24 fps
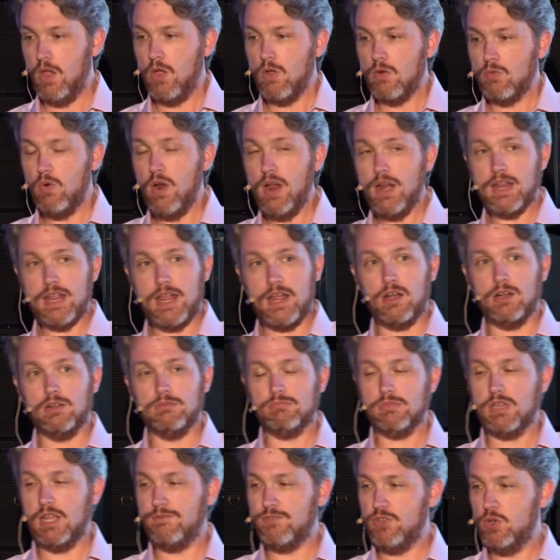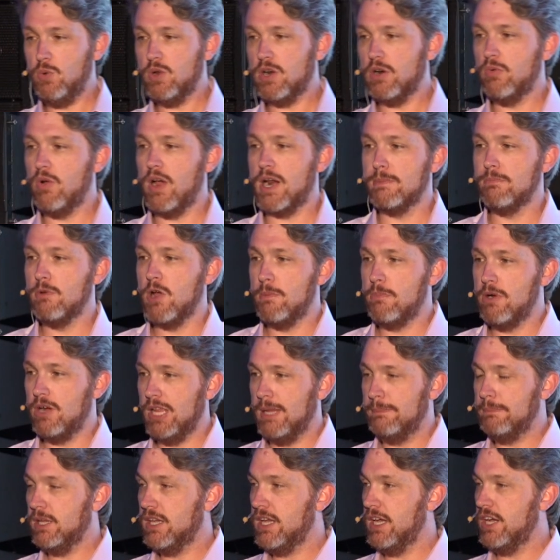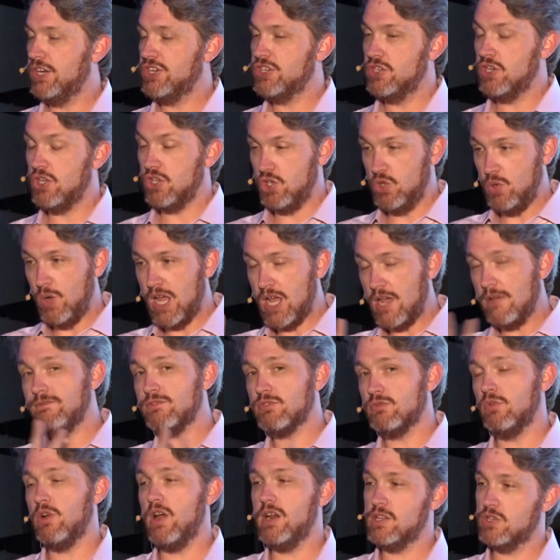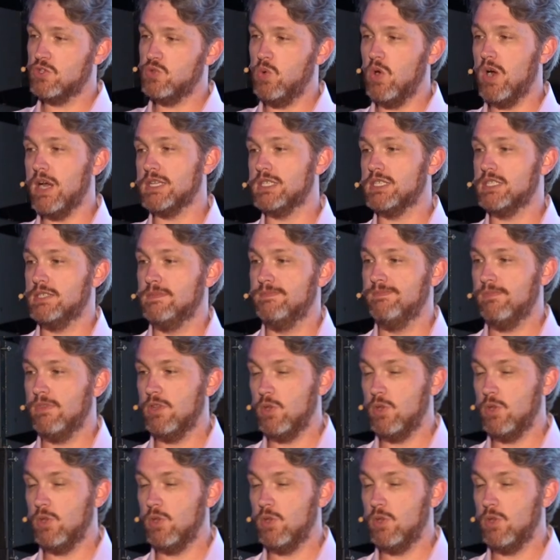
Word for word: Right now, if you want to write a mobile application, you have to write it twice.